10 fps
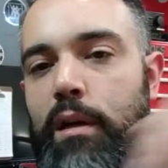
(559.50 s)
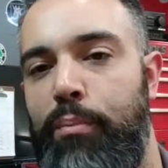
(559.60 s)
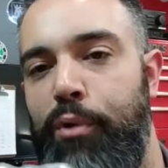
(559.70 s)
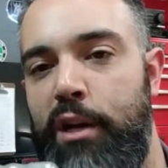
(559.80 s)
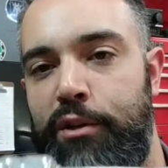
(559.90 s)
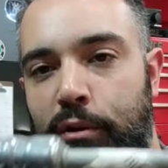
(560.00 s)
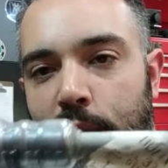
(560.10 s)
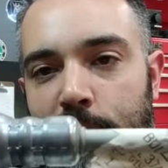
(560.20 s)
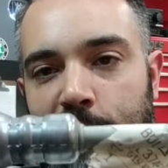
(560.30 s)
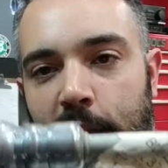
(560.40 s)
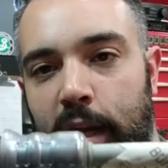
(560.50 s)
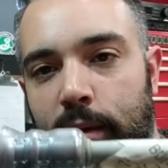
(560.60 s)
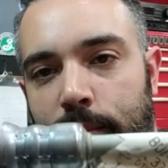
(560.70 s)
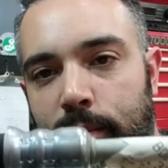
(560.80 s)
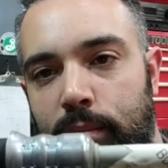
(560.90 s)
a pressure crimp
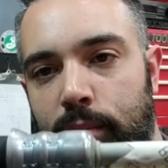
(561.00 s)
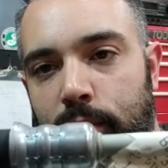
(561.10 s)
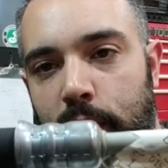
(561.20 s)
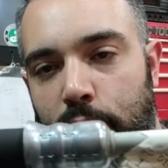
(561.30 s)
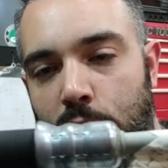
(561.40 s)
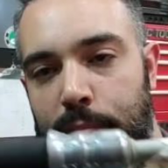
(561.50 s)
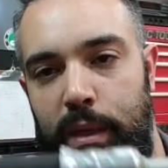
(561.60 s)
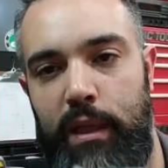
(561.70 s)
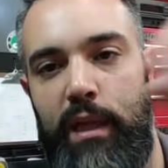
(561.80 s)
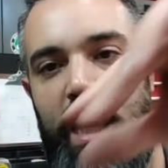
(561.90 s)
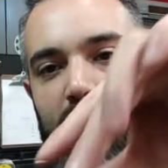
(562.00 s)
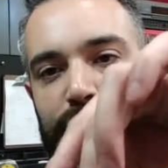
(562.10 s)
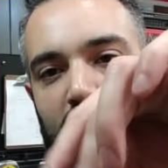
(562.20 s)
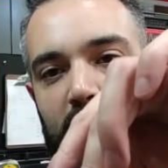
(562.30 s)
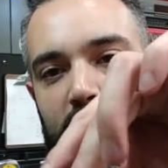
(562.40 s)
fitting, crimping the
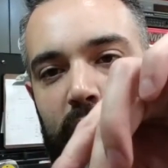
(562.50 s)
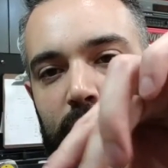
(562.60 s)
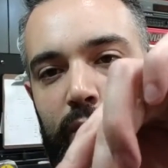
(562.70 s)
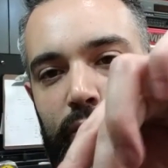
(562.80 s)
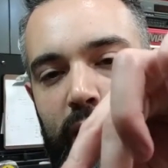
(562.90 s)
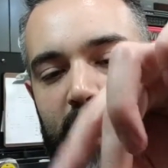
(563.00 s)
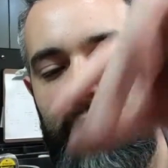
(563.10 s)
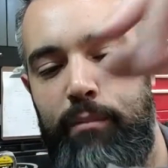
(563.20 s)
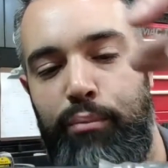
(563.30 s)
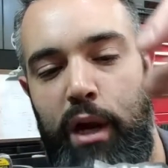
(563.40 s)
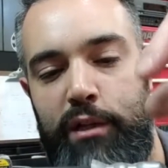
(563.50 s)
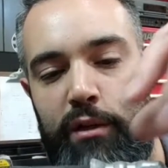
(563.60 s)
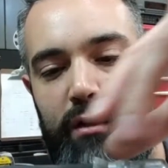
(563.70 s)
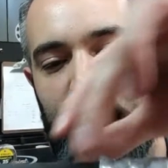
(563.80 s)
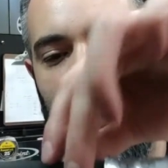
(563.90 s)
hydraulic
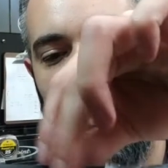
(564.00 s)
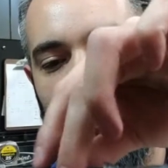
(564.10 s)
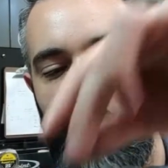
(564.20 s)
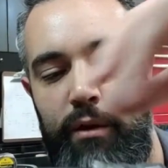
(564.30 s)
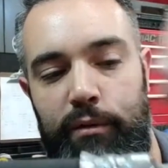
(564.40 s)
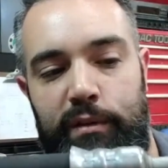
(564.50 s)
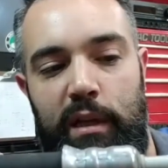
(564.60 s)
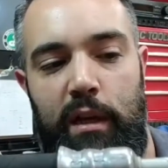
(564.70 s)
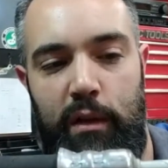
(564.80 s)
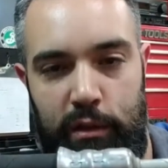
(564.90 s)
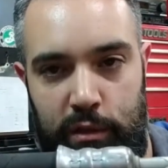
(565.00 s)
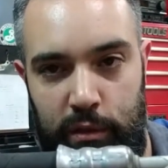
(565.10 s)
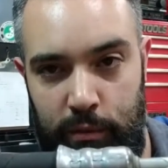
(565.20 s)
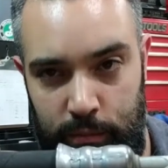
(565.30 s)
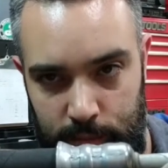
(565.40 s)
pressure rated hose
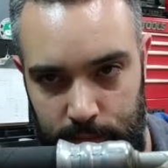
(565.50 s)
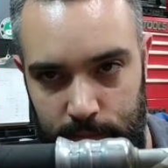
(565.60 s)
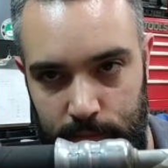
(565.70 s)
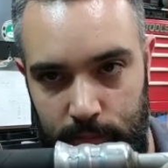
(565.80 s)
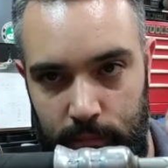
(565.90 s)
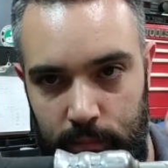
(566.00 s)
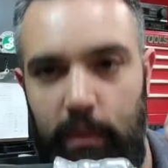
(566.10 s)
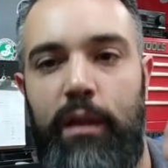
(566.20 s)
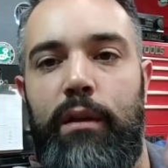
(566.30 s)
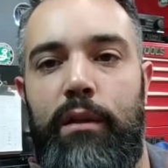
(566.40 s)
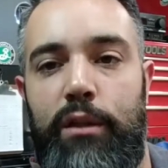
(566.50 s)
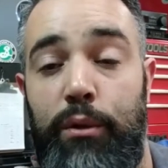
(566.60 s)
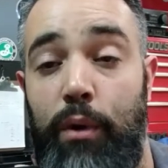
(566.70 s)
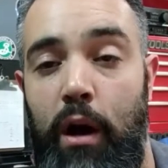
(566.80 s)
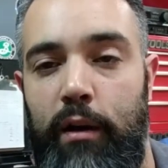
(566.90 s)
to
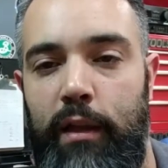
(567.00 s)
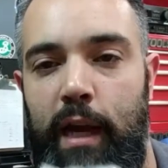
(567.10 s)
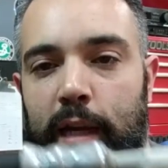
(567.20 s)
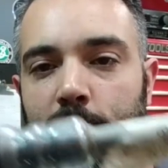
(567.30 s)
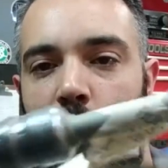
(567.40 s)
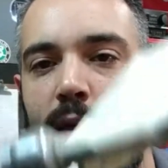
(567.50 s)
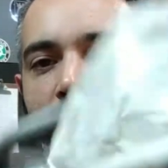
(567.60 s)
a hard line,